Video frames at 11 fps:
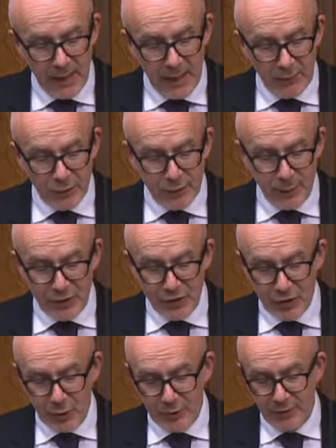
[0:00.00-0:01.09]
In response to
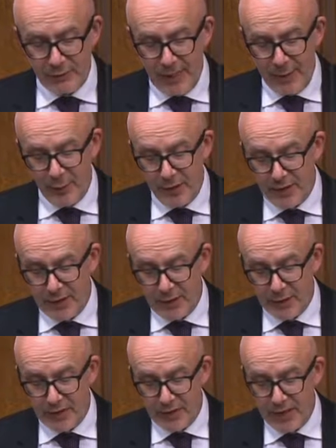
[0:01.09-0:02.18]
calls from Labour and the
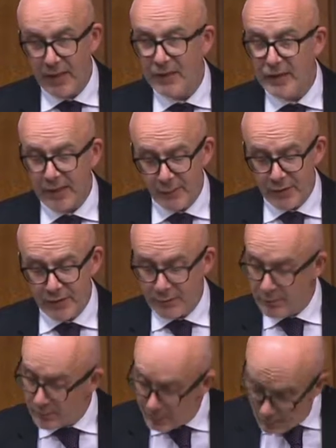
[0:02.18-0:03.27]
TUC, the government
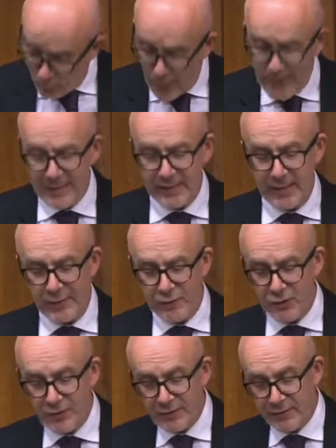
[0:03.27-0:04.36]
wisely
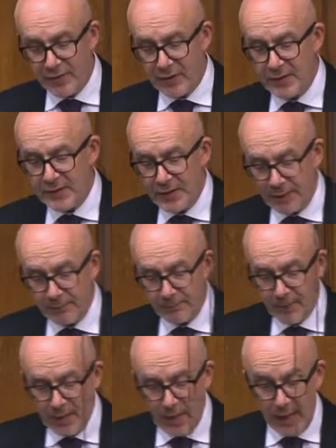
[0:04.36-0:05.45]
introduced the furlough scheme,
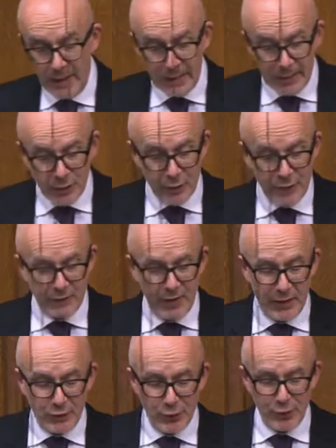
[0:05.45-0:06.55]
and the initial
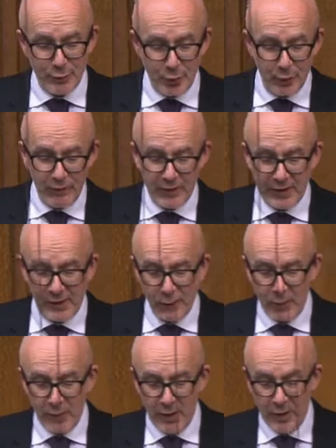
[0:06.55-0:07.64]
financial support from the
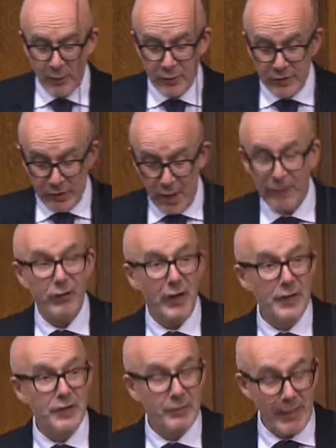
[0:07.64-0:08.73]
government was a lifeline
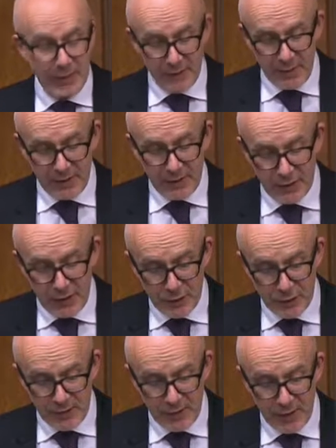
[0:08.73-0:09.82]
to many of my
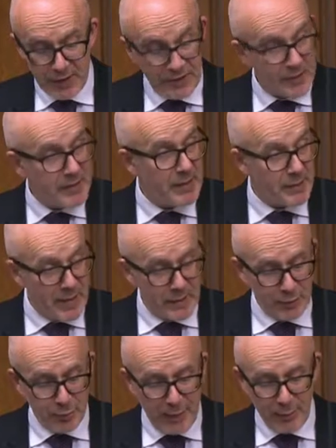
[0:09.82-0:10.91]
constituents.
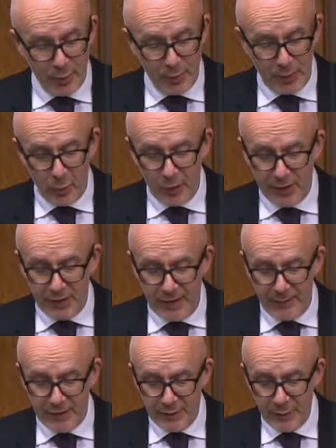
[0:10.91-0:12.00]
16,000 people in Warwick and
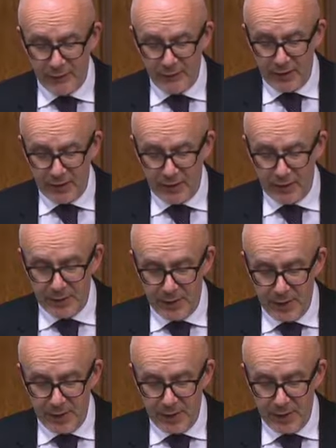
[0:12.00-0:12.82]
Leamington were furloughed.